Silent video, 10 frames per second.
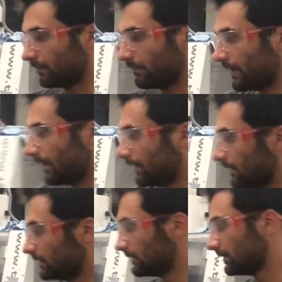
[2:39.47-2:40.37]

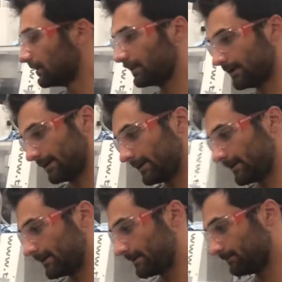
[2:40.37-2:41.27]
Then
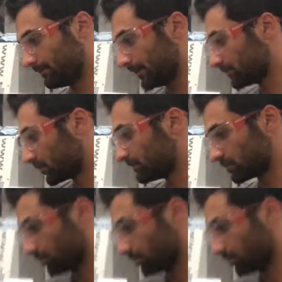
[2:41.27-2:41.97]
in terms,